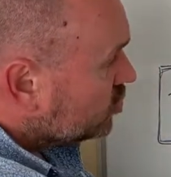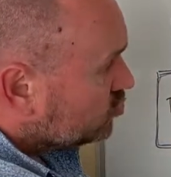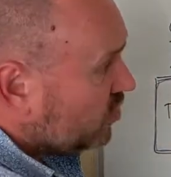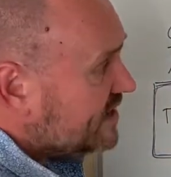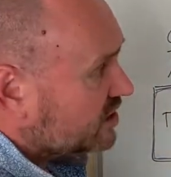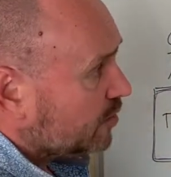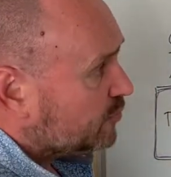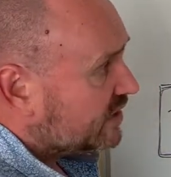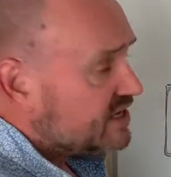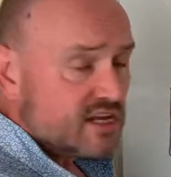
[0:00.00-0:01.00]
trade
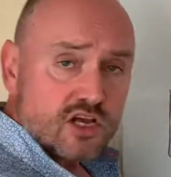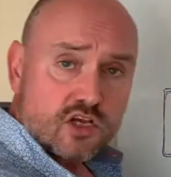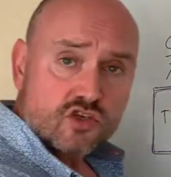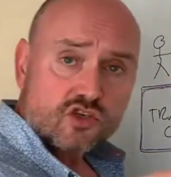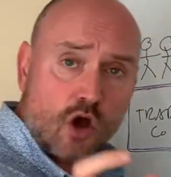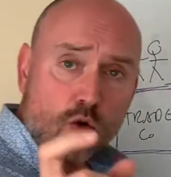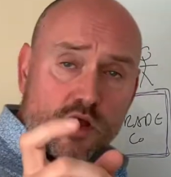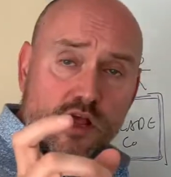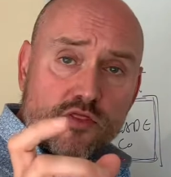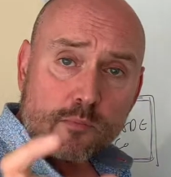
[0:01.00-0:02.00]
company. So
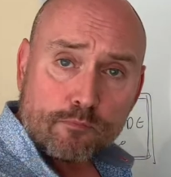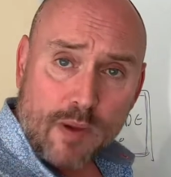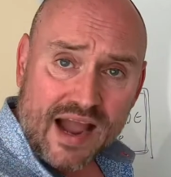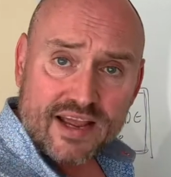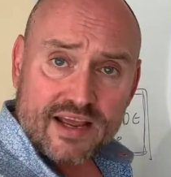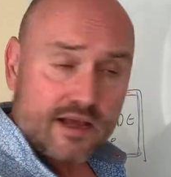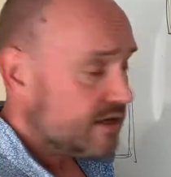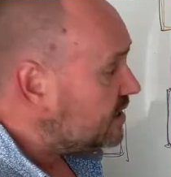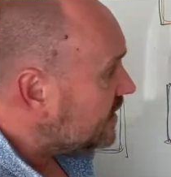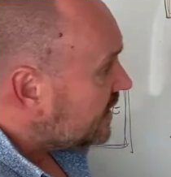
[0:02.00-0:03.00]
the buyer
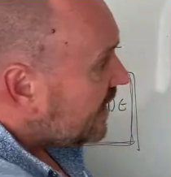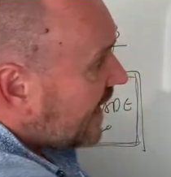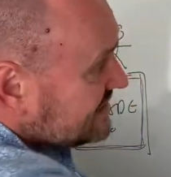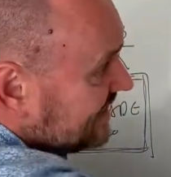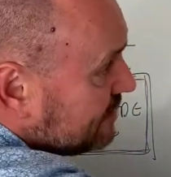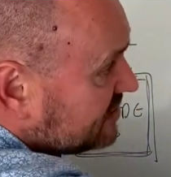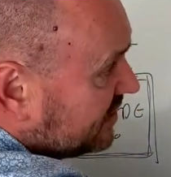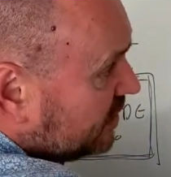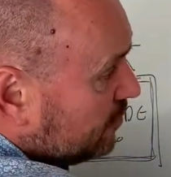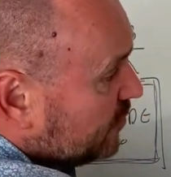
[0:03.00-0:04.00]
has a
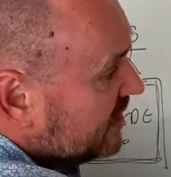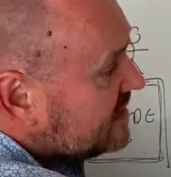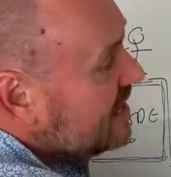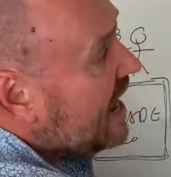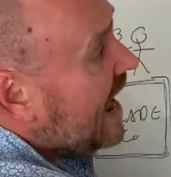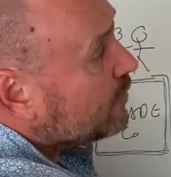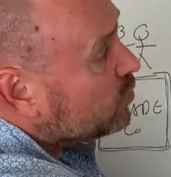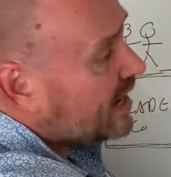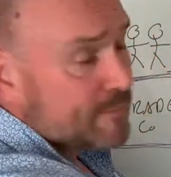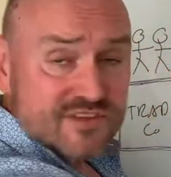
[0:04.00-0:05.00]
limited company, and
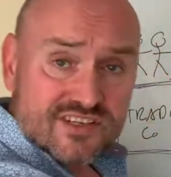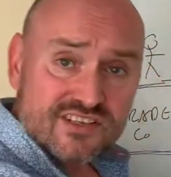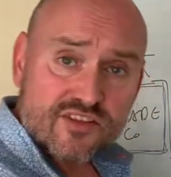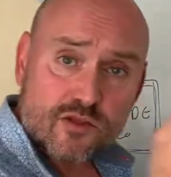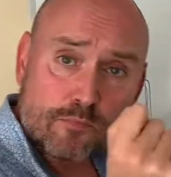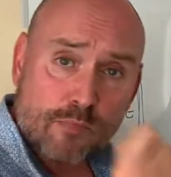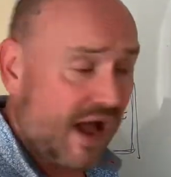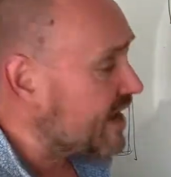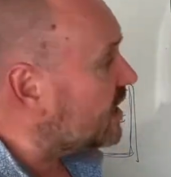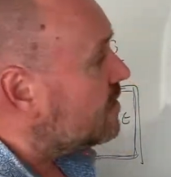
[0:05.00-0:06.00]
what happens is that the
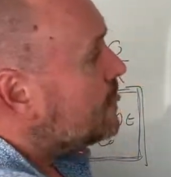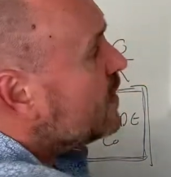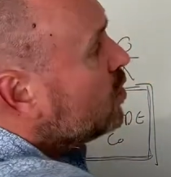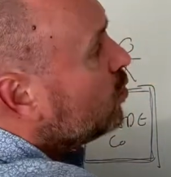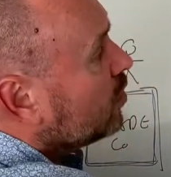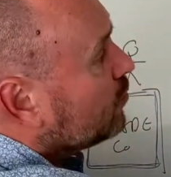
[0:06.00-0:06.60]
buyer will